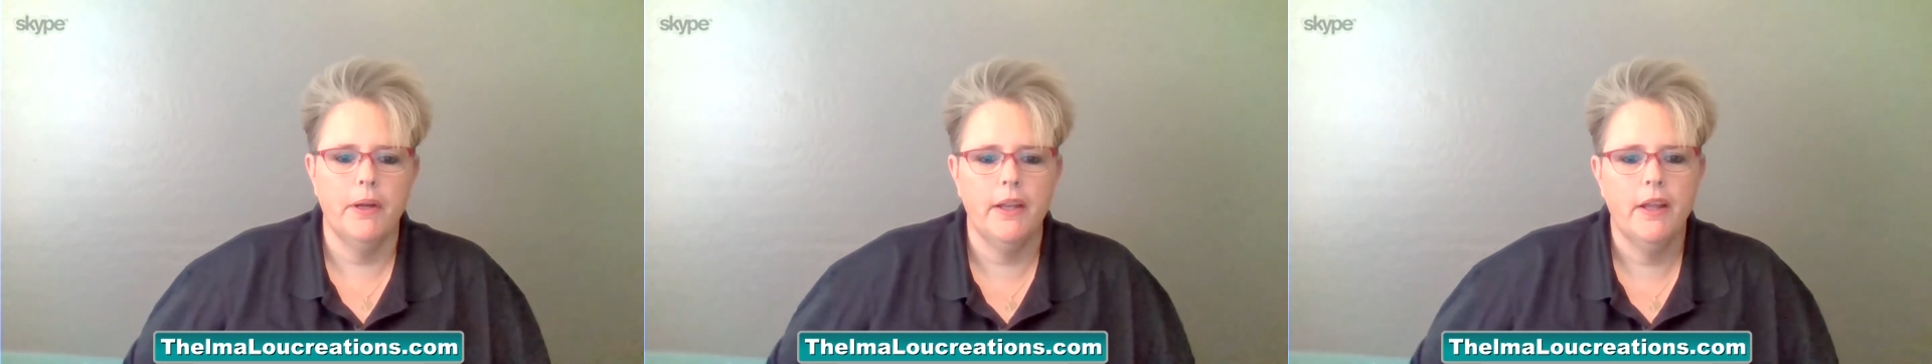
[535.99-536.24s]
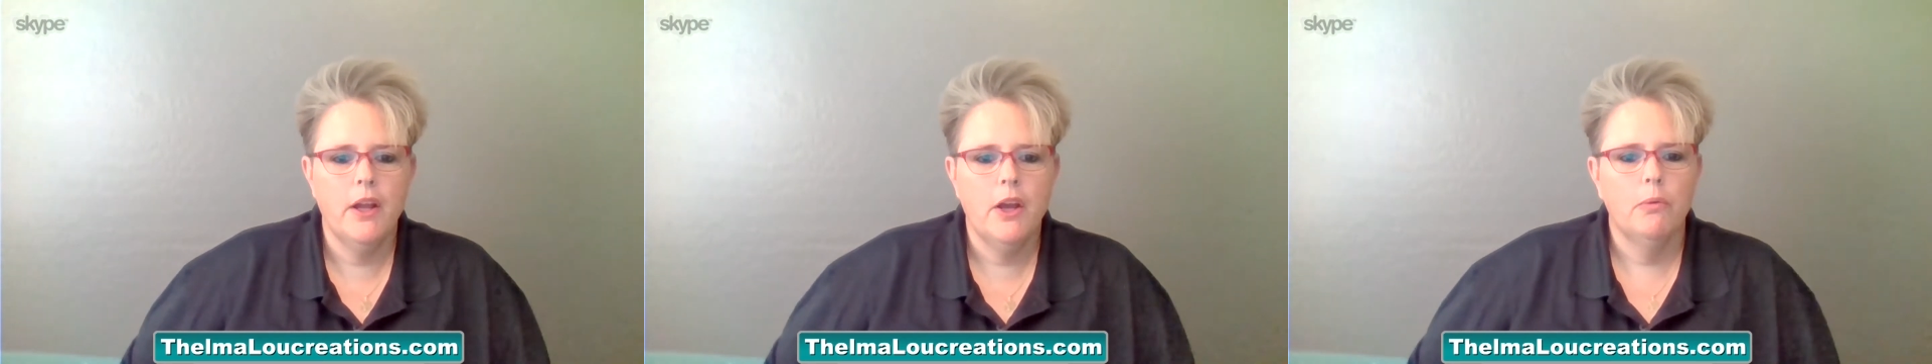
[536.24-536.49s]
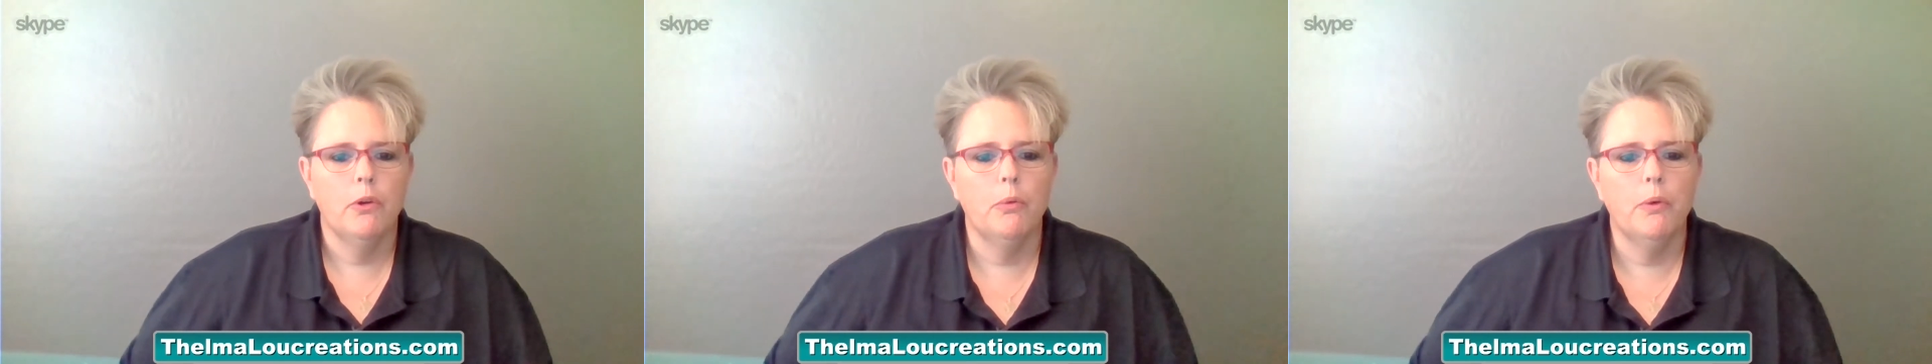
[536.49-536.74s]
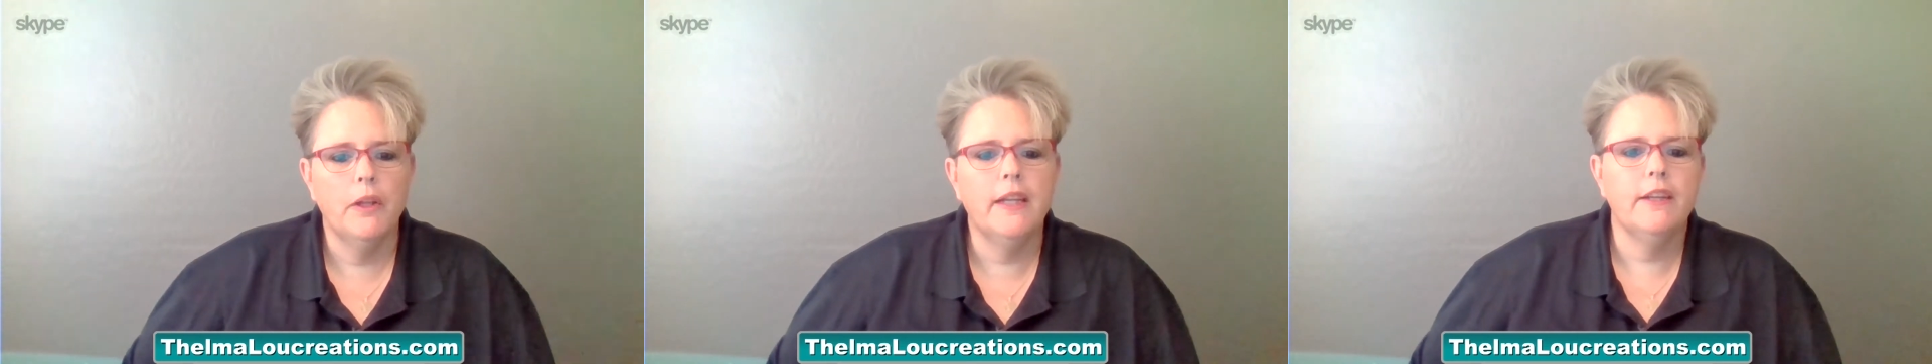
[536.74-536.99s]
But we're
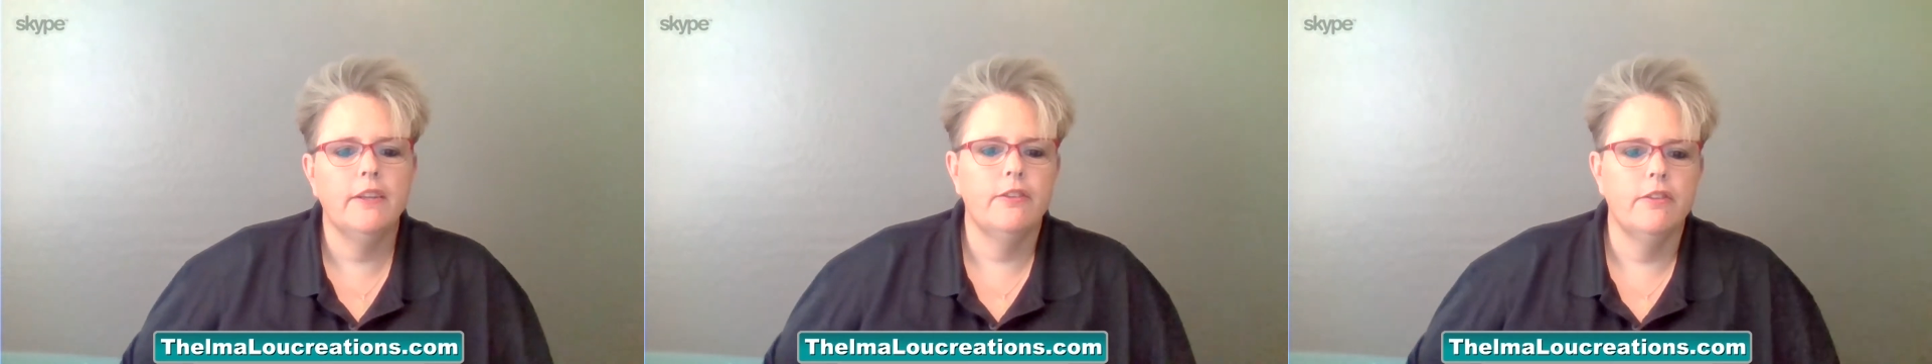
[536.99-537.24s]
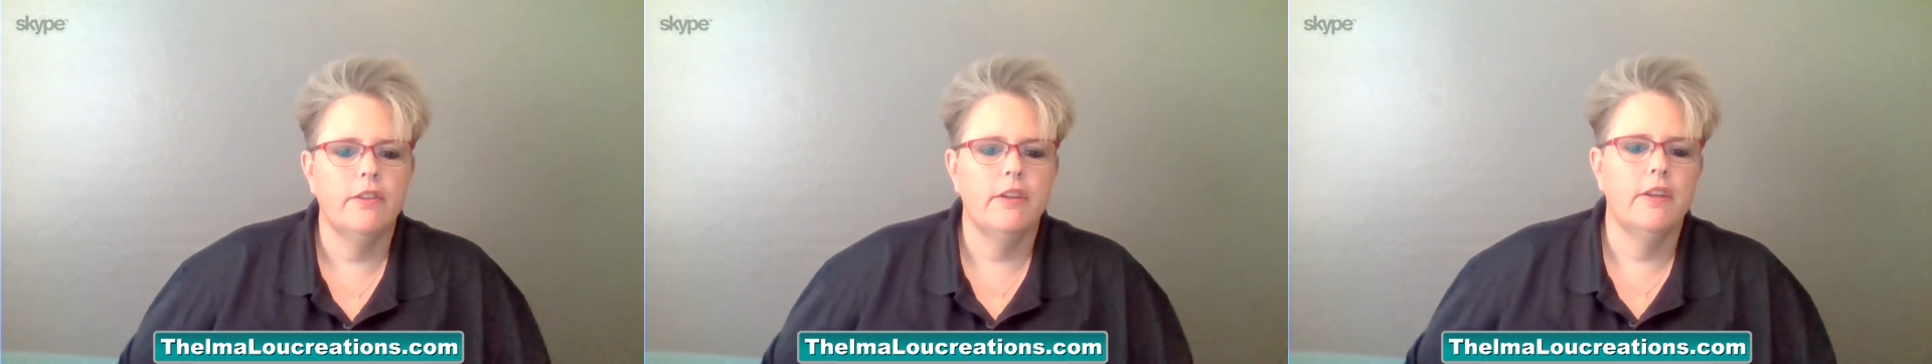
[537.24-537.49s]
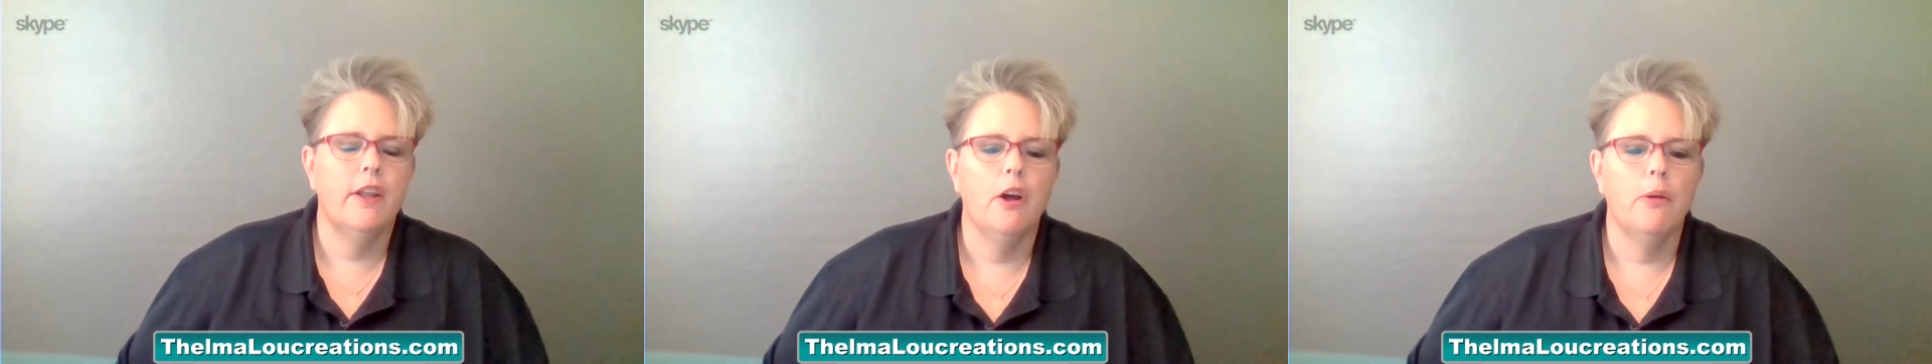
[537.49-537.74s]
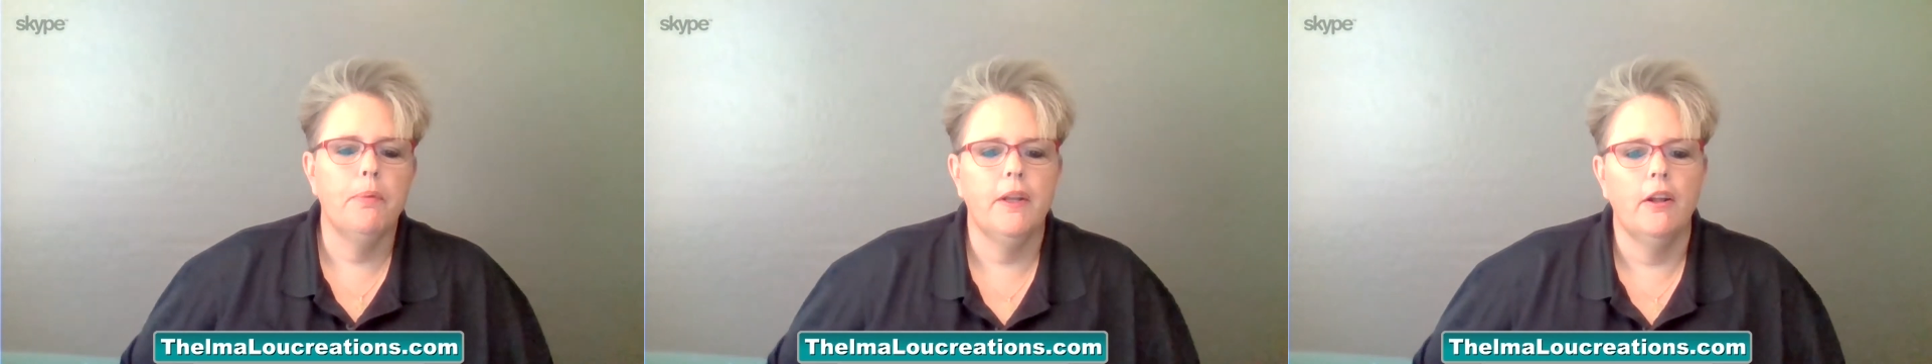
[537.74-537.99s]
really interested in
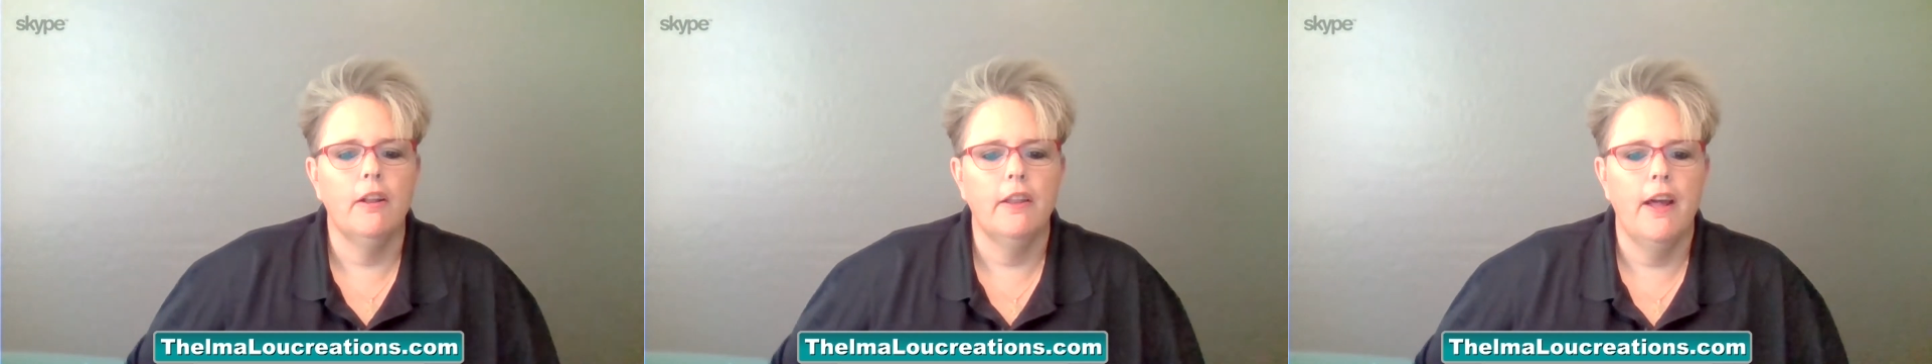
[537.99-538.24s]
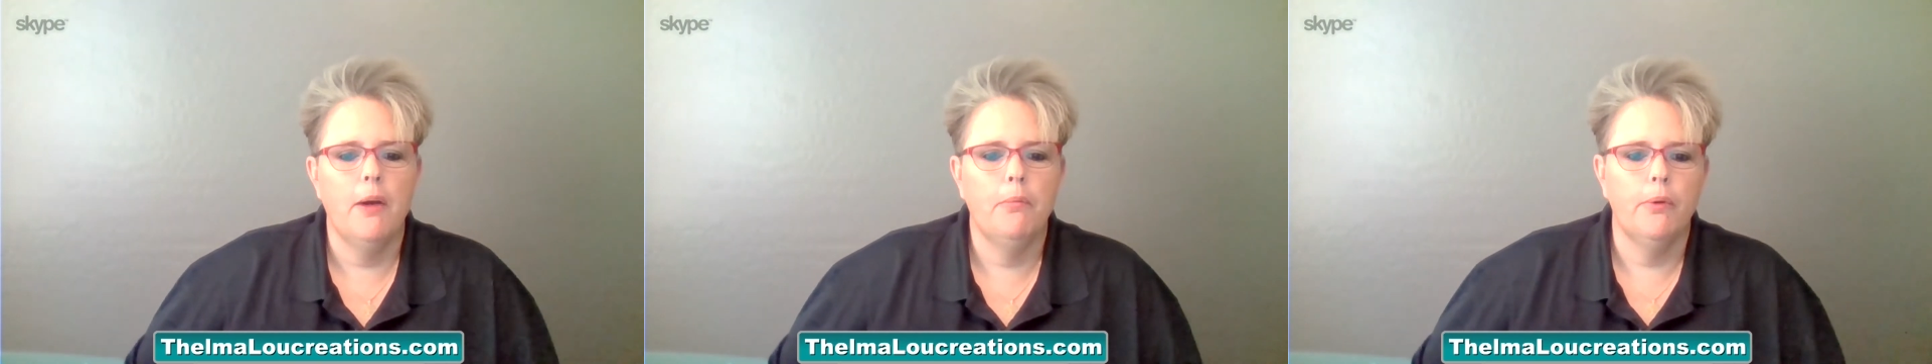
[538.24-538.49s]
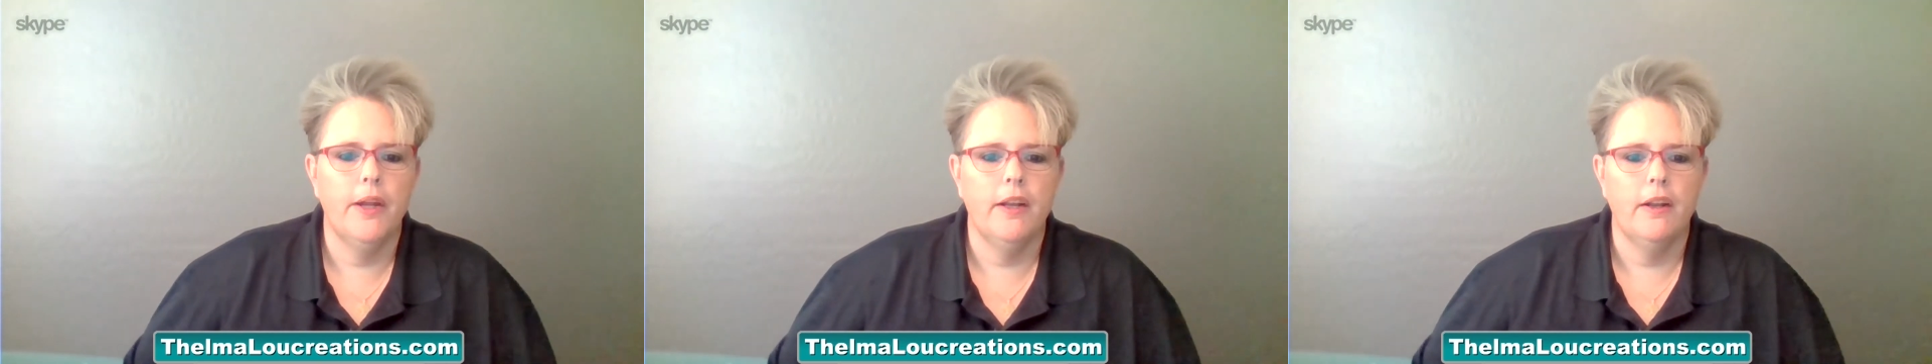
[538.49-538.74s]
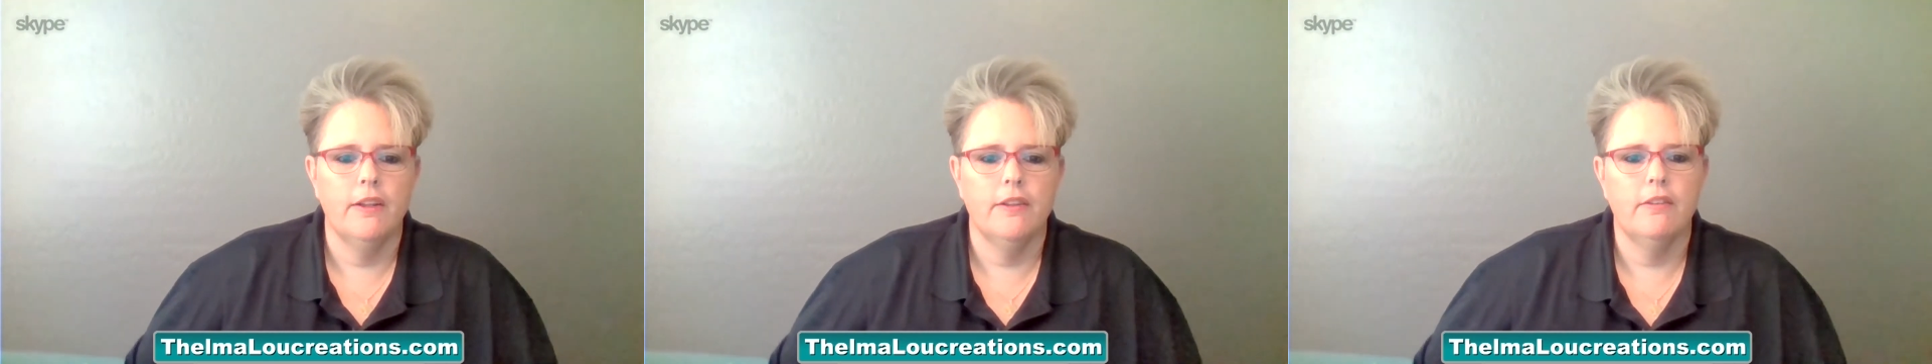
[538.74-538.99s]
helping
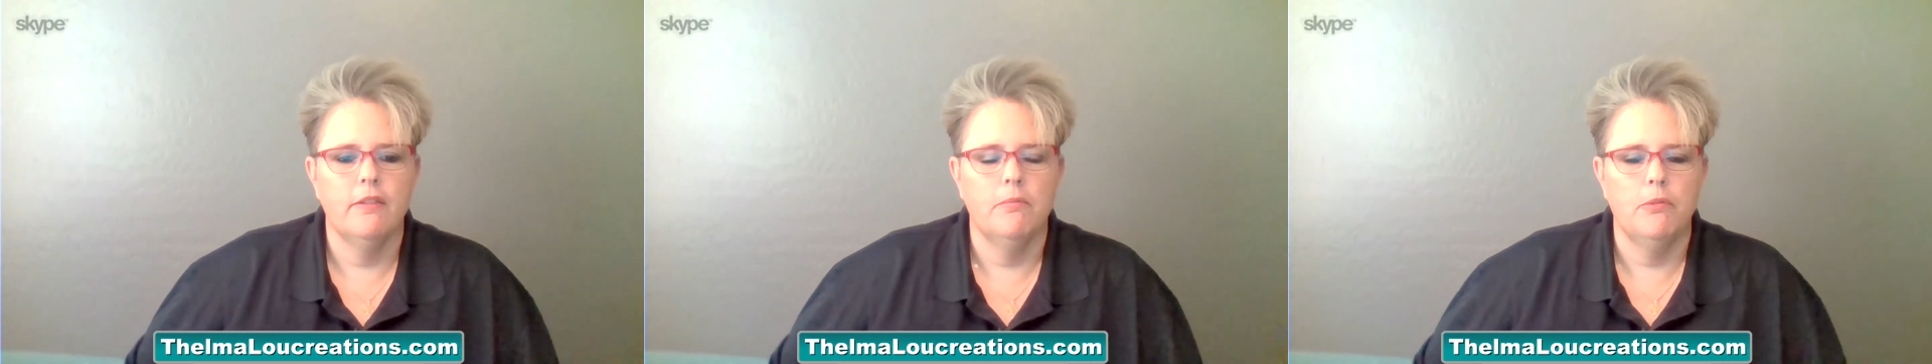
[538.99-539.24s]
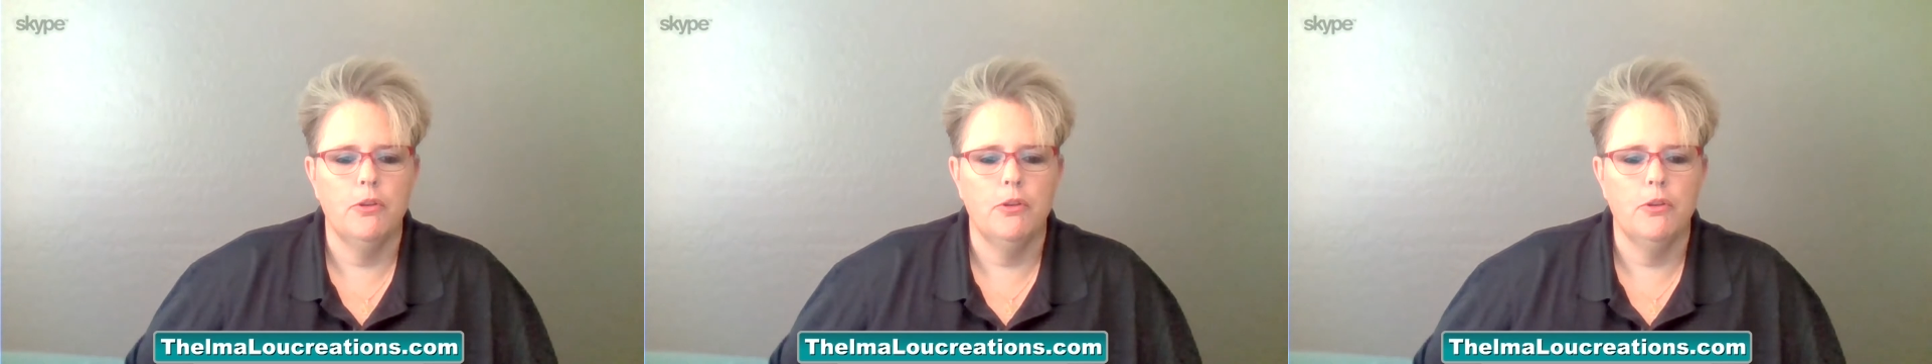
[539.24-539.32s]
collaborate on some